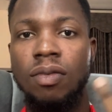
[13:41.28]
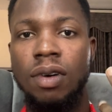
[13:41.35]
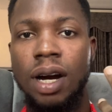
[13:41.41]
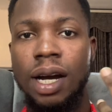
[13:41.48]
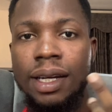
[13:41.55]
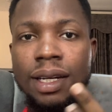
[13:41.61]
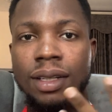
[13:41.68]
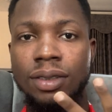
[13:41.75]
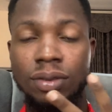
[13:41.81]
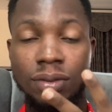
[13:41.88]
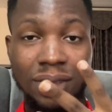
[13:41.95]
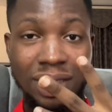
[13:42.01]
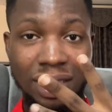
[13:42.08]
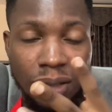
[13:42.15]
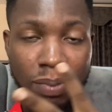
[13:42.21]
I can do
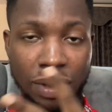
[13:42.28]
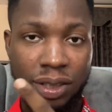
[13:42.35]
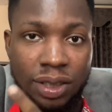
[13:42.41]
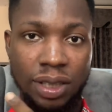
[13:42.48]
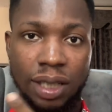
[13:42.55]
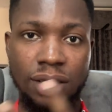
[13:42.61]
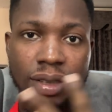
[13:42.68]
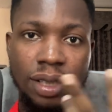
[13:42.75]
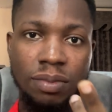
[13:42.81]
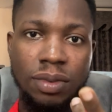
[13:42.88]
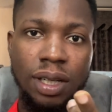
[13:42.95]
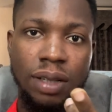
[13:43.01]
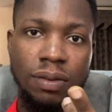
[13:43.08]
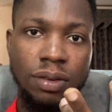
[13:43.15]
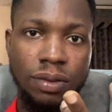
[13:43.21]
3 places at the same
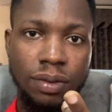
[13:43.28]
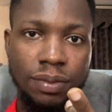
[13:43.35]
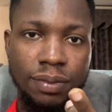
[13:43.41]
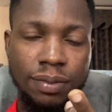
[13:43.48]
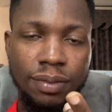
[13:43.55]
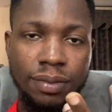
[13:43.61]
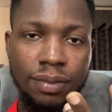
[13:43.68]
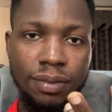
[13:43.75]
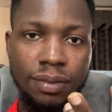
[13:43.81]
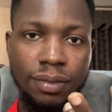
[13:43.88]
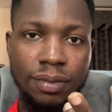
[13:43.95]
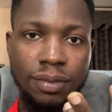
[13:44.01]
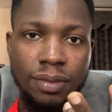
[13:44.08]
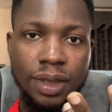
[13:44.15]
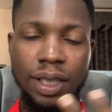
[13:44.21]
time too.
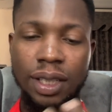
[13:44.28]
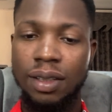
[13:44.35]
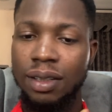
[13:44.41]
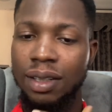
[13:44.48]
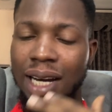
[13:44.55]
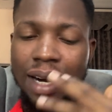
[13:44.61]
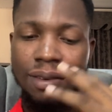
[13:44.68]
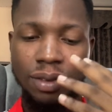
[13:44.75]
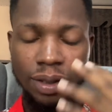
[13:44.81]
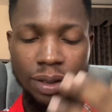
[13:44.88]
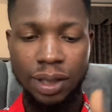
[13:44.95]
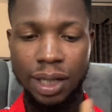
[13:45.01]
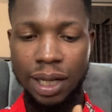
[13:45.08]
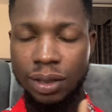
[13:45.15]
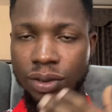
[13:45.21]
I've done
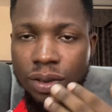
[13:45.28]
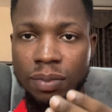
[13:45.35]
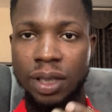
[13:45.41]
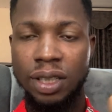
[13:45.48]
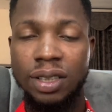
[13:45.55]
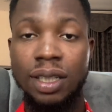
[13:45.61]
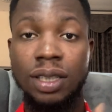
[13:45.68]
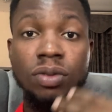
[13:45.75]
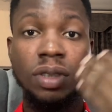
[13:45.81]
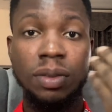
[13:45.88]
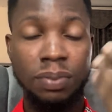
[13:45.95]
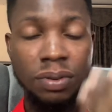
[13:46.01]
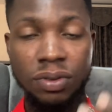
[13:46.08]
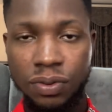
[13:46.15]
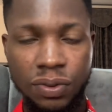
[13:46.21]
that so many times with
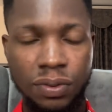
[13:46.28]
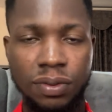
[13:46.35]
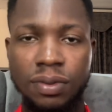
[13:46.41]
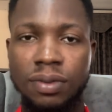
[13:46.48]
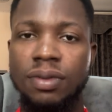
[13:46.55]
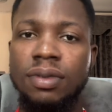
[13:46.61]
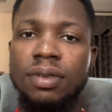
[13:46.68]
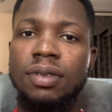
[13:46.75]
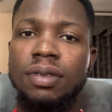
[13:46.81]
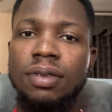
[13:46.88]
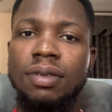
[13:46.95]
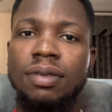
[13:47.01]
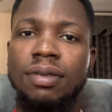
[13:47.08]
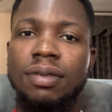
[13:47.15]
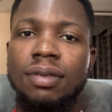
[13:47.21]
proof.
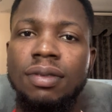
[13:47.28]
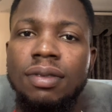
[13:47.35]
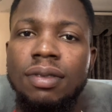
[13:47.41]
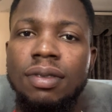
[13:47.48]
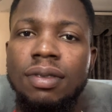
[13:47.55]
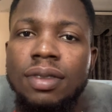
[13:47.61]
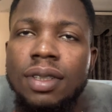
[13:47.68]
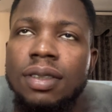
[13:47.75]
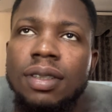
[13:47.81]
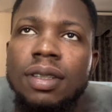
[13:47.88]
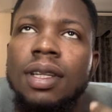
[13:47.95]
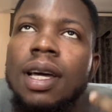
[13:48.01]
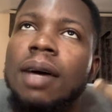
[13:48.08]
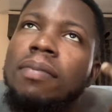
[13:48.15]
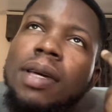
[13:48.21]
So it's not
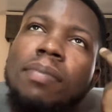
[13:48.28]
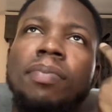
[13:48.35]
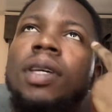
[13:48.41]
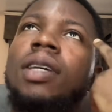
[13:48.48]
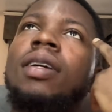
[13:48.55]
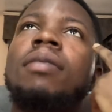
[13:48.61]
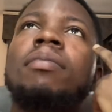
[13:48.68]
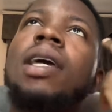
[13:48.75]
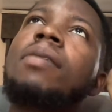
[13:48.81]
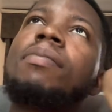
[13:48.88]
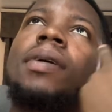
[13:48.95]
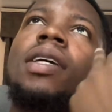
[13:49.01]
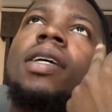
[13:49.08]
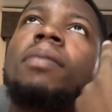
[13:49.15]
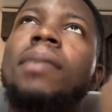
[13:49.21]
that maybe
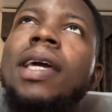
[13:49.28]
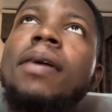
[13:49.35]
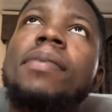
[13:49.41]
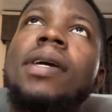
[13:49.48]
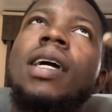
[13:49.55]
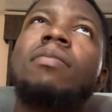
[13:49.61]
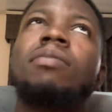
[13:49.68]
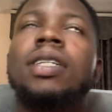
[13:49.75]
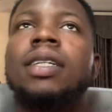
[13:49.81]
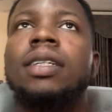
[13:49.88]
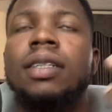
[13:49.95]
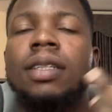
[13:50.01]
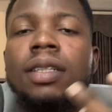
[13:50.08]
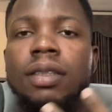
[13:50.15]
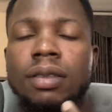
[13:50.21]
I'm
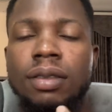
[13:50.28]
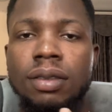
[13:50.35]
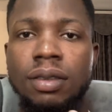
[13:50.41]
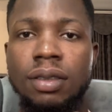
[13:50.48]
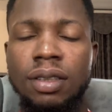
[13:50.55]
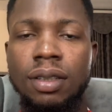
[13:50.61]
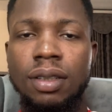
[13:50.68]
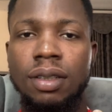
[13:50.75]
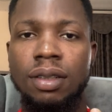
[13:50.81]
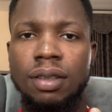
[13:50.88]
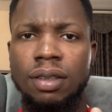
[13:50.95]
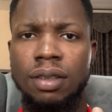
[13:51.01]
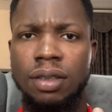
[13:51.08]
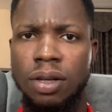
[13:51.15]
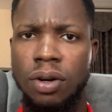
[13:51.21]
thinking.
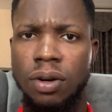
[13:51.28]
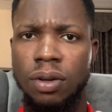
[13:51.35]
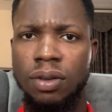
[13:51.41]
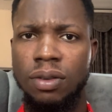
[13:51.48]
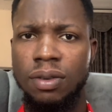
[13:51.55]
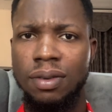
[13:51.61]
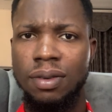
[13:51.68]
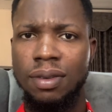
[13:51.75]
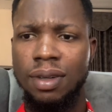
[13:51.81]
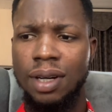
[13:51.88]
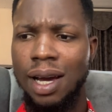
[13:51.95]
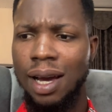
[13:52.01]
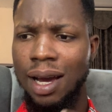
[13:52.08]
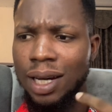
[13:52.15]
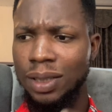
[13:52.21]
No,
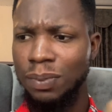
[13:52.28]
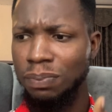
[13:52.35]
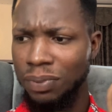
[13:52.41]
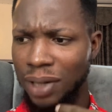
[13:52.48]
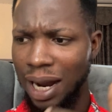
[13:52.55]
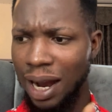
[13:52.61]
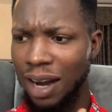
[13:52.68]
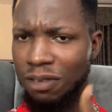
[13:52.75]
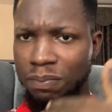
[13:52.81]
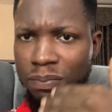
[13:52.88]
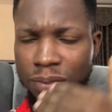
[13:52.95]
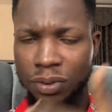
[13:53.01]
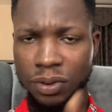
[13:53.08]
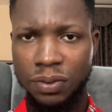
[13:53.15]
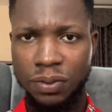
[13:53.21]
I have
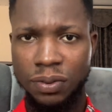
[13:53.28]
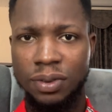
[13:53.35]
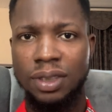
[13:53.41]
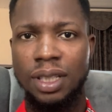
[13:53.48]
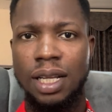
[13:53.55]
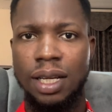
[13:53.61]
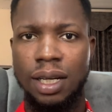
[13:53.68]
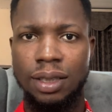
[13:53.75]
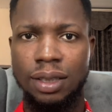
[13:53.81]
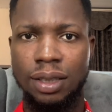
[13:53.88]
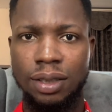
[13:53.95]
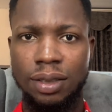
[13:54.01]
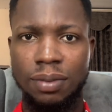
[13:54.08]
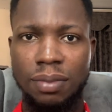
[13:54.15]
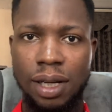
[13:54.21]
proof that I
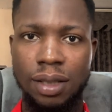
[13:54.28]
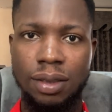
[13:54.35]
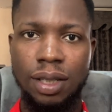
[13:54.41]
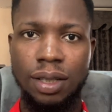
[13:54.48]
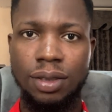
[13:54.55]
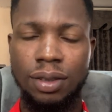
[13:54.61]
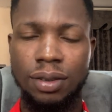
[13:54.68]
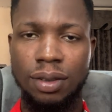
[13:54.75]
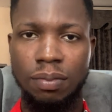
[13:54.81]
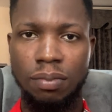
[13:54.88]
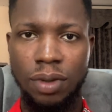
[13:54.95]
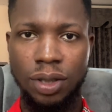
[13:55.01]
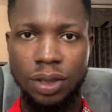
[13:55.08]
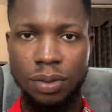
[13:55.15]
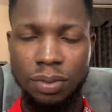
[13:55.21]
did bilocation
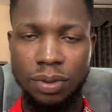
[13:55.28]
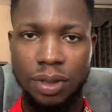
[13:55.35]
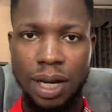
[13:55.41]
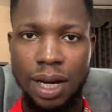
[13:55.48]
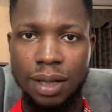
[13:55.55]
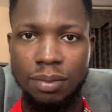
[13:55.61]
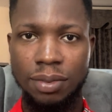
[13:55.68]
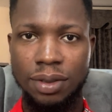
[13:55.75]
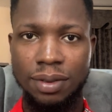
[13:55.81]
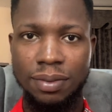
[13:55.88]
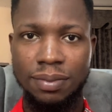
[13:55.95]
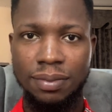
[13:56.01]
multiple times.